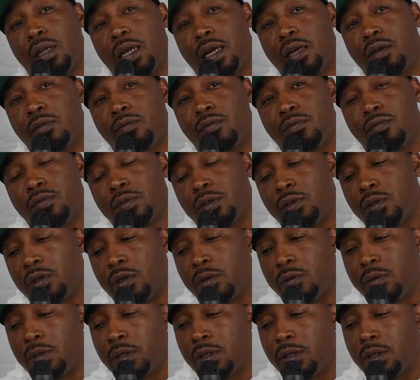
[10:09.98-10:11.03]
A lot of
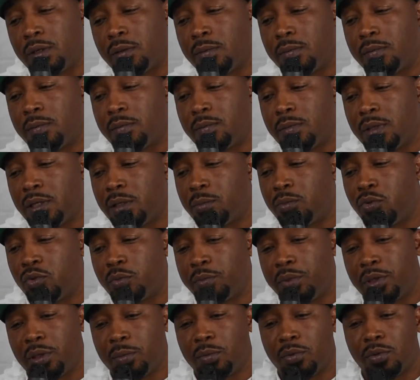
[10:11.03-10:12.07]
liberal
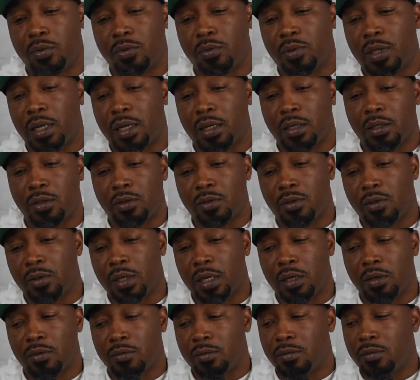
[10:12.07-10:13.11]
people, like
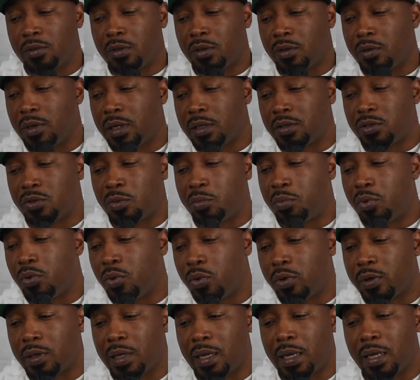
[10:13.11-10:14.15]
that
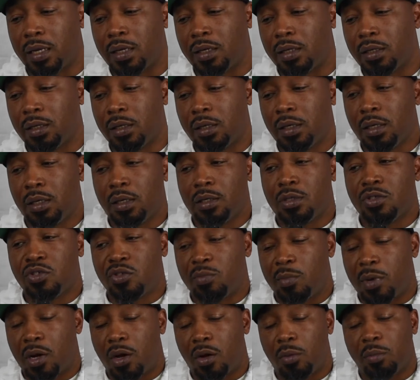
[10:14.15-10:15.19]
support like
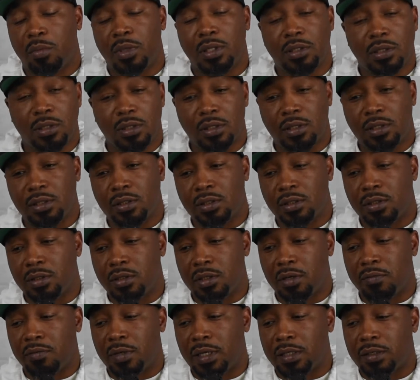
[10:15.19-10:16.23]
small businesses and
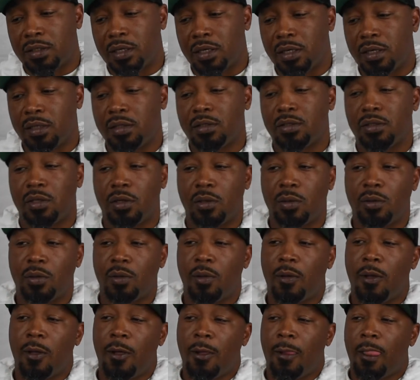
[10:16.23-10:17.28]
stuff like that. So,
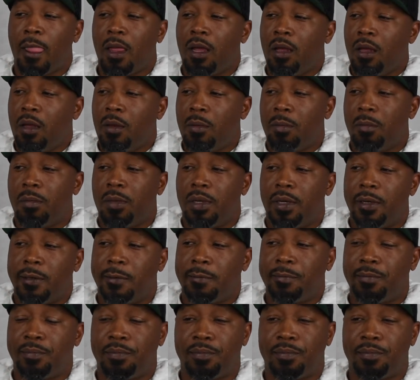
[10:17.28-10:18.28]
but